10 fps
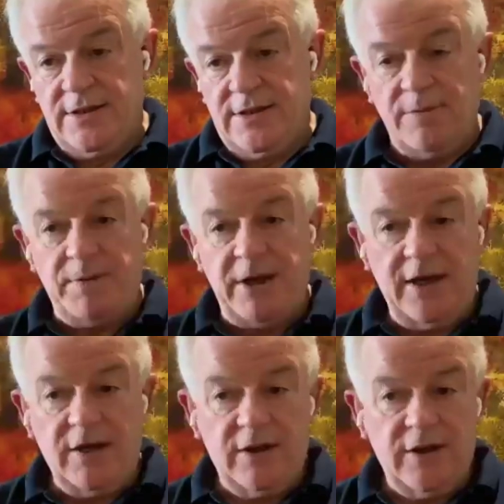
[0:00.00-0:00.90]
So the
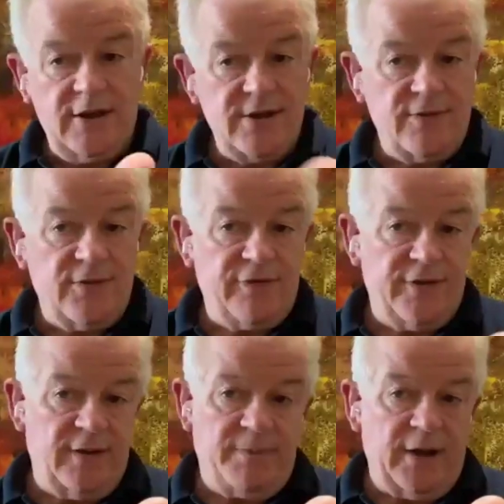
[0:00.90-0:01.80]
pig herds of the
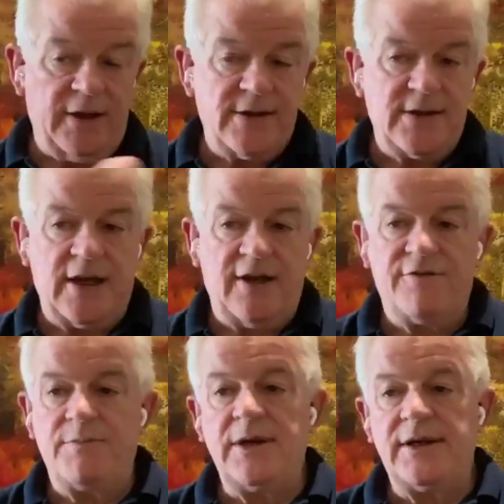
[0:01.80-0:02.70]
Philippines have
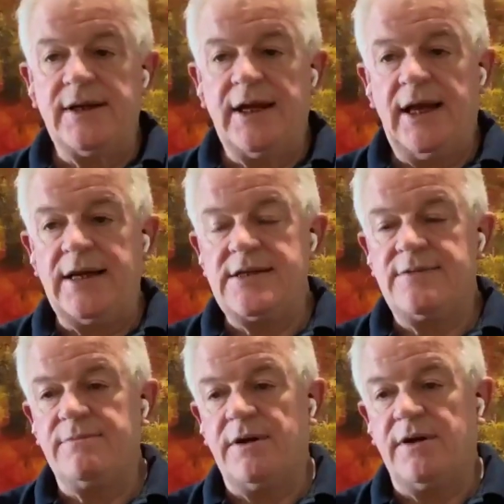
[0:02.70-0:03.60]
been hit
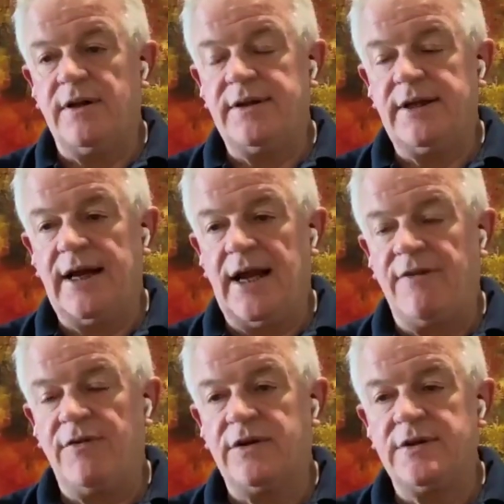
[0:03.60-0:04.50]
by the
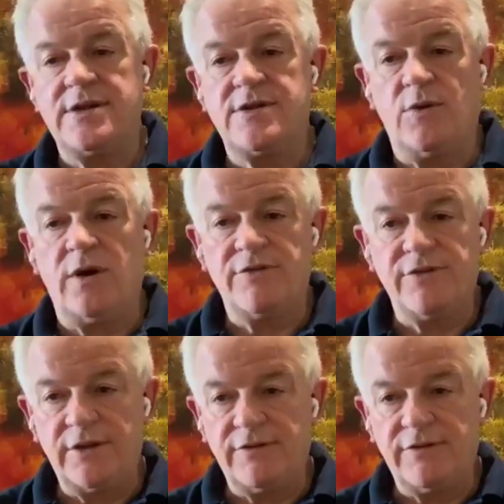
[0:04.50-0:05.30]
African swine fever,